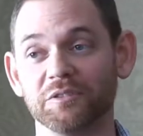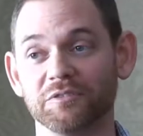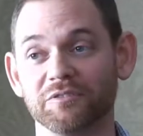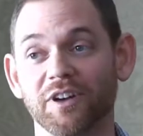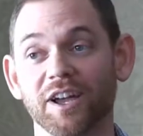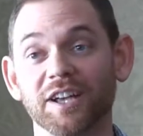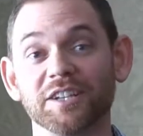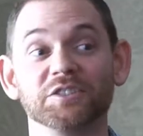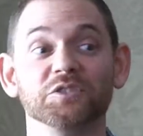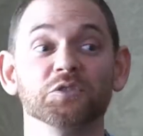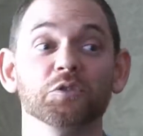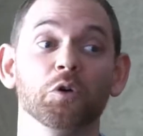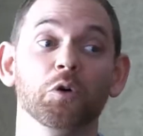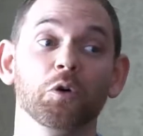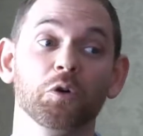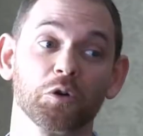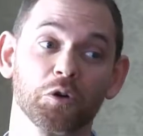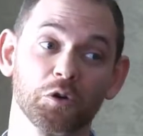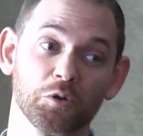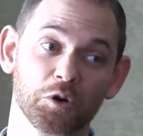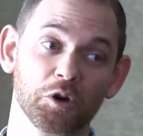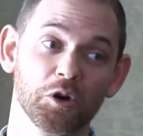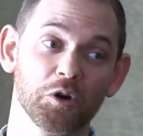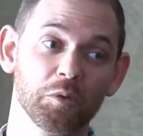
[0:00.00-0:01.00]
advice to a whole
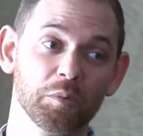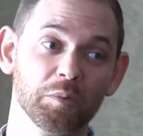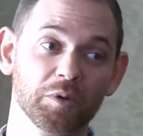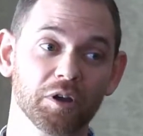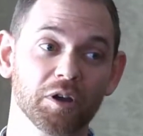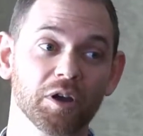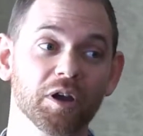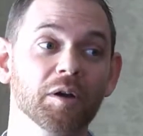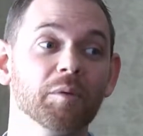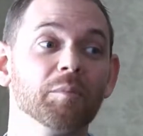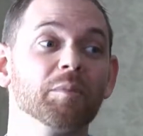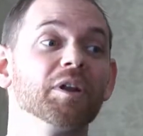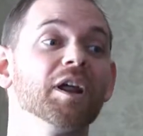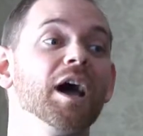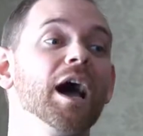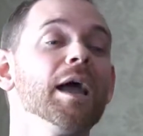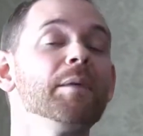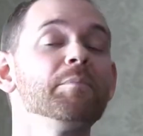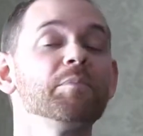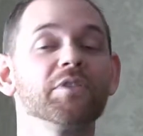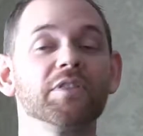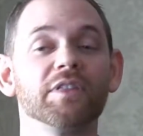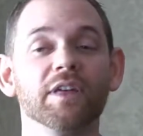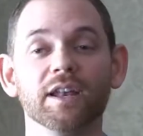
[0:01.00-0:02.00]
group, but
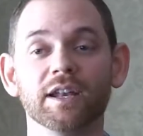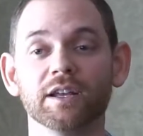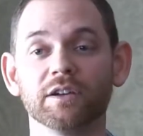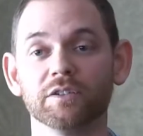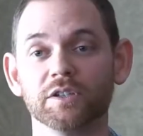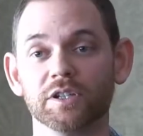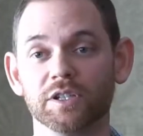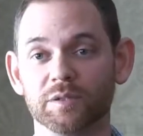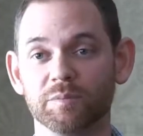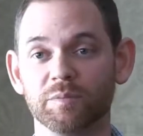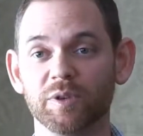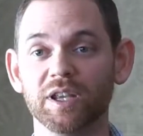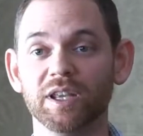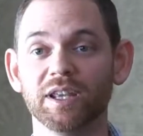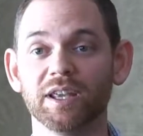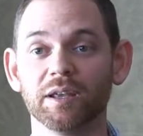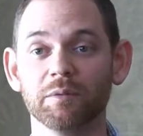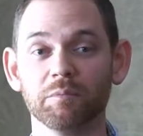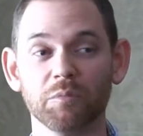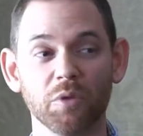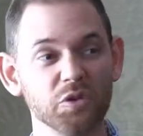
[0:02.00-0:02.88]
hypothetically speaking,